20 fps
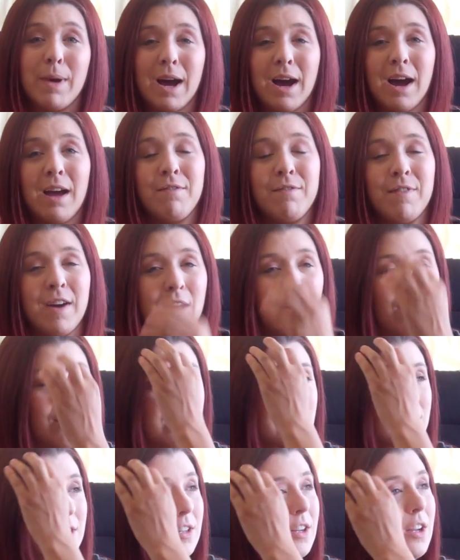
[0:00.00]
But I
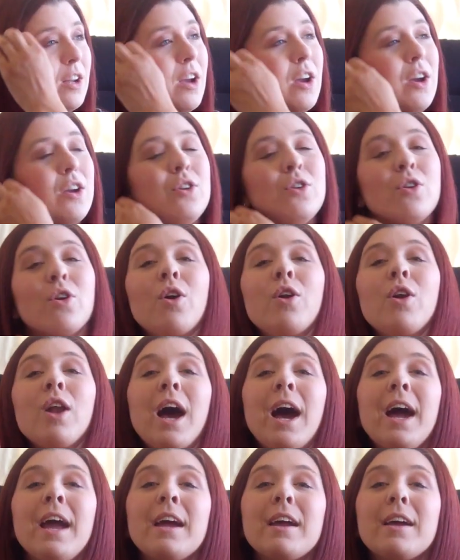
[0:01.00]
felt, you know,
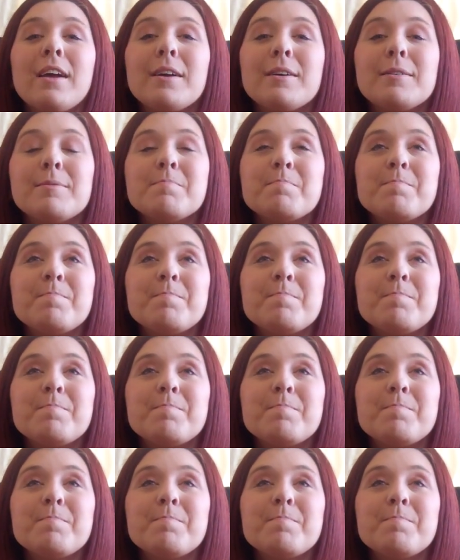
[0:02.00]
like